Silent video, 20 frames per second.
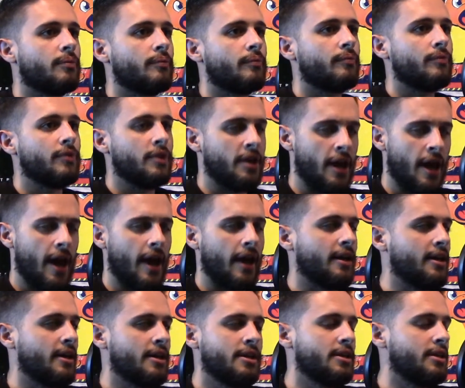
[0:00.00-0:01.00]
Yeah,
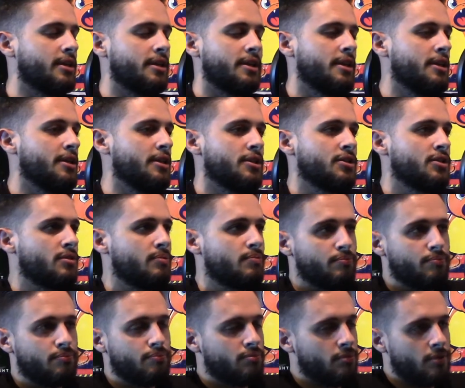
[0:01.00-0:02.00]
he's,
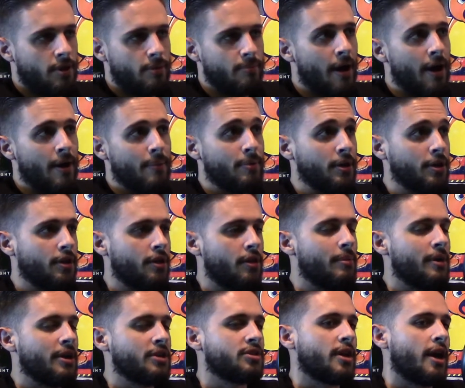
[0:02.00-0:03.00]
in my opinion, the
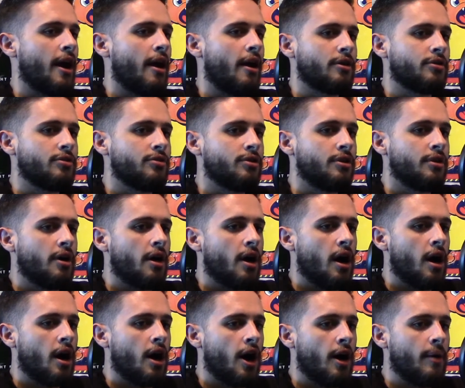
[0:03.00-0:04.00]
best character.
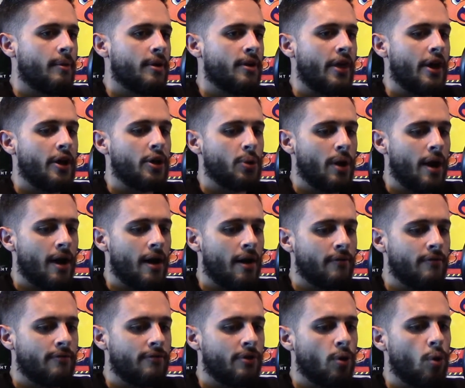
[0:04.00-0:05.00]
And then you
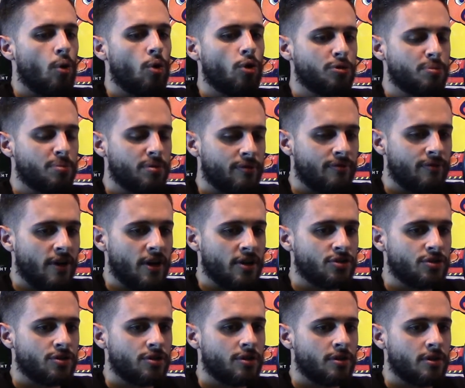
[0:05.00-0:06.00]
have the old
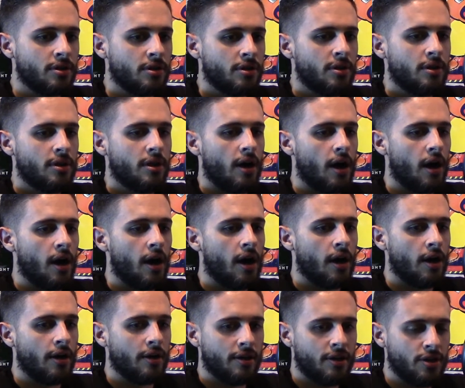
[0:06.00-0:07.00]
professor.
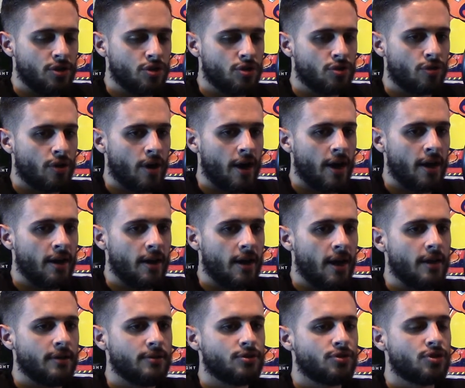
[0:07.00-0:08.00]
He's great,
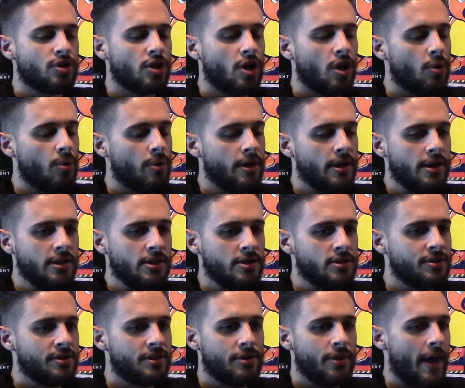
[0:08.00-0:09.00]
and so is
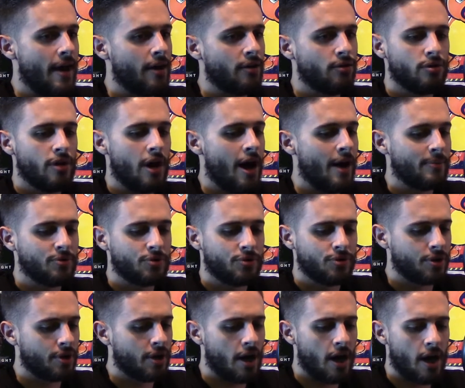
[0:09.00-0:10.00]
that lobster
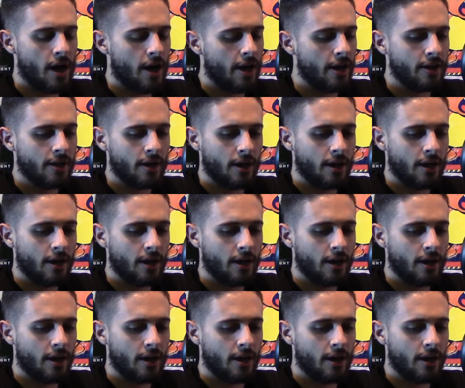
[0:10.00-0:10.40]
guy.